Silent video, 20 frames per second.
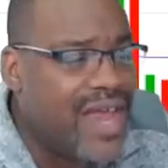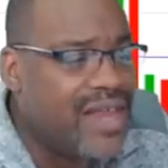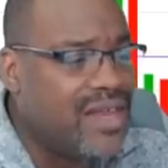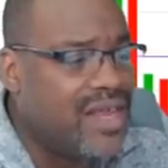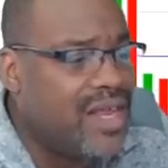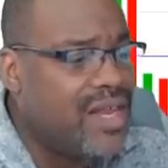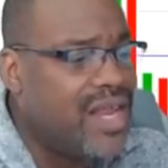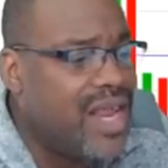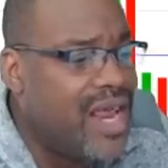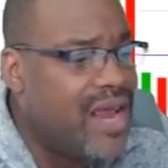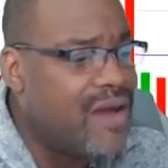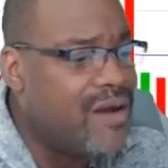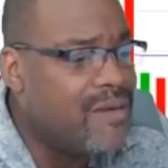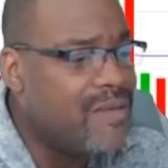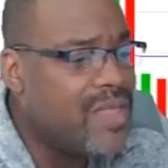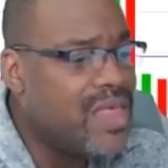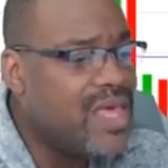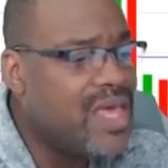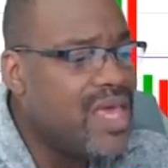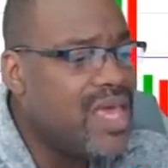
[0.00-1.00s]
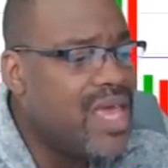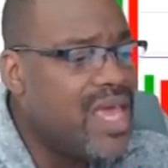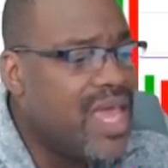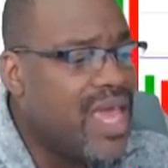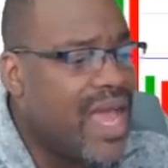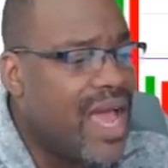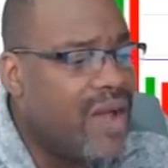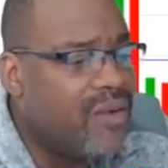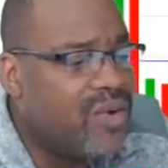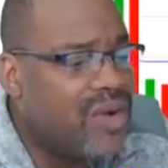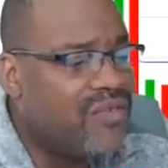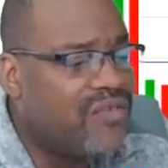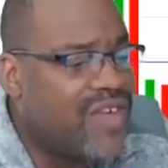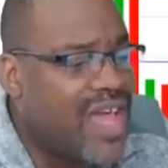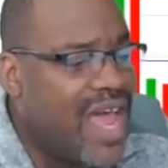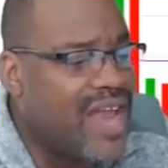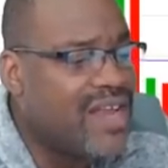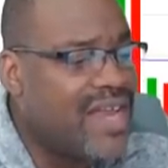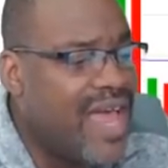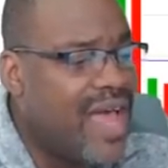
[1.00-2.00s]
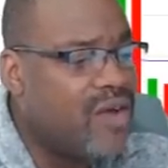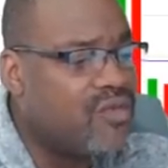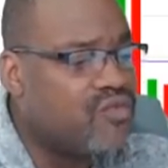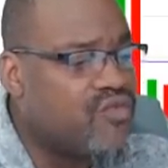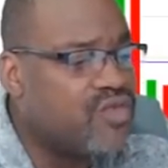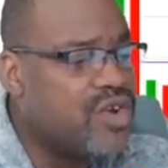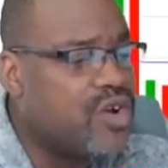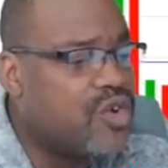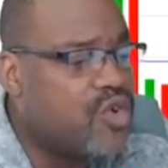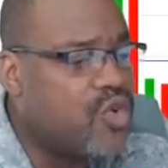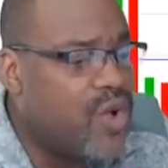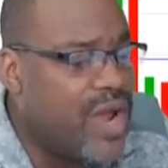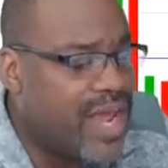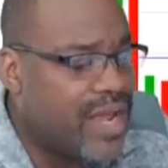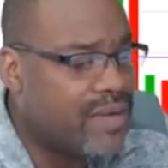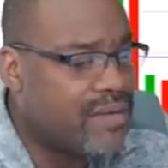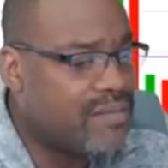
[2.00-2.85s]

in there, I would have gotten out real quick.